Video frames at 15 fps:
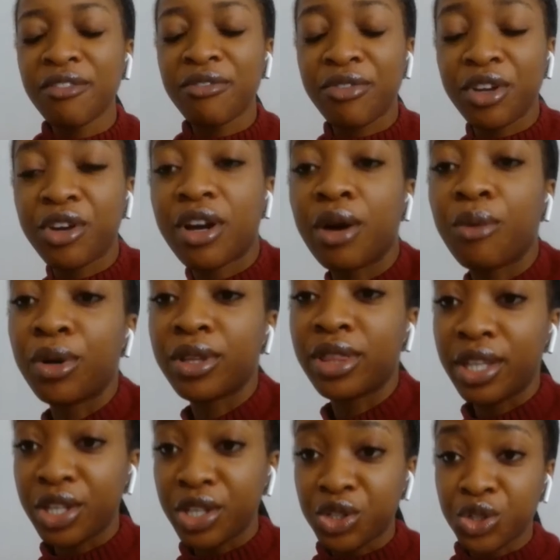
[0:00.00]
figure out what
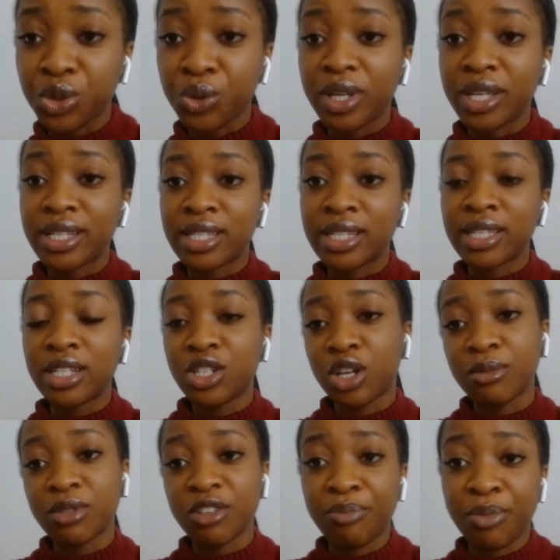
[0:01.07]
the issue is in
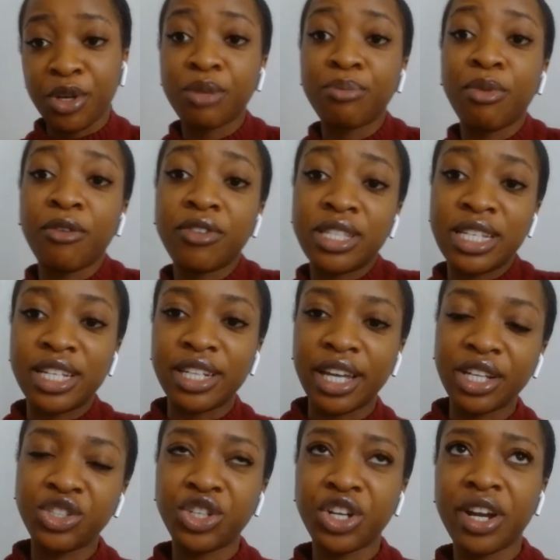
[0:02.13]
terms of period poverty in
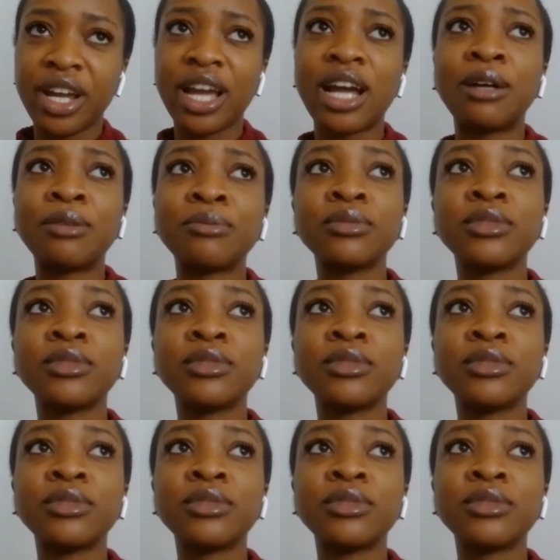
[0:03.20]
Nigeria.